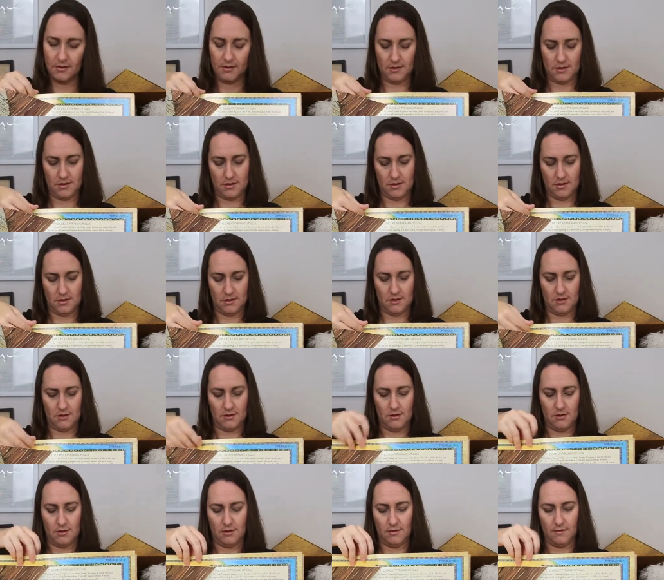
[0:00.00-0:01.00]

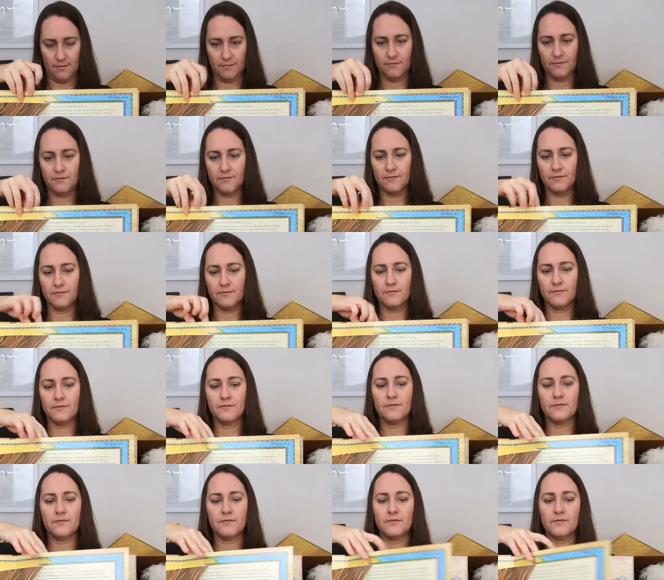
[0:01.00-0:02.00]

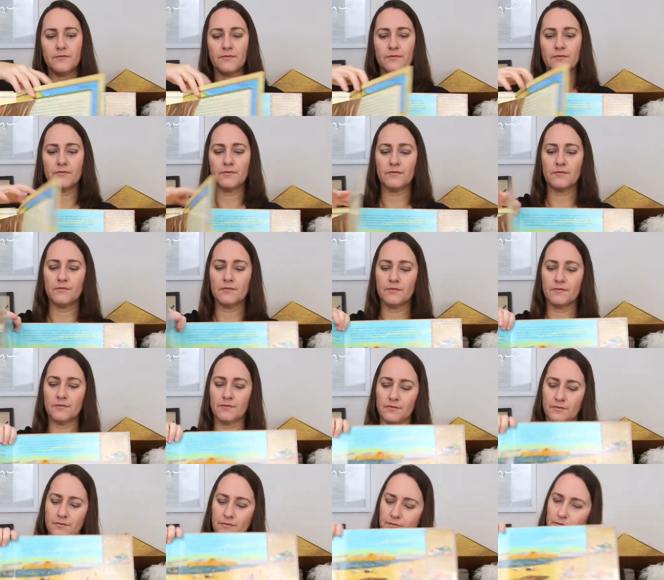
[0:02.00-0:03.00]

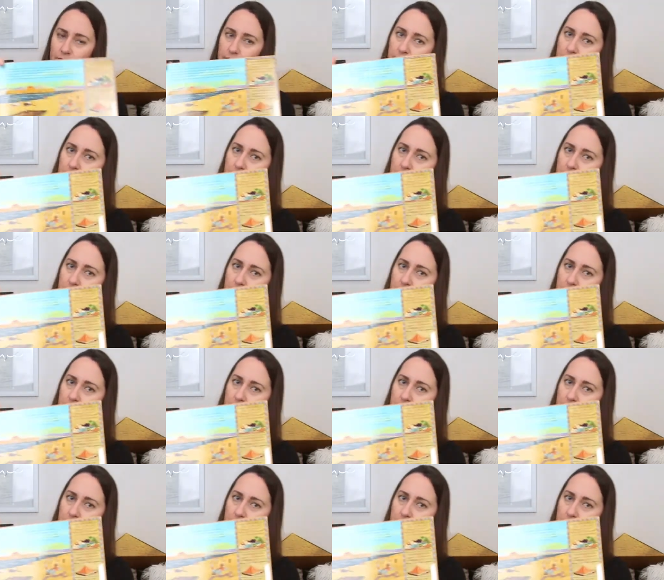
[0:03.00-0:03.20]
[no speech]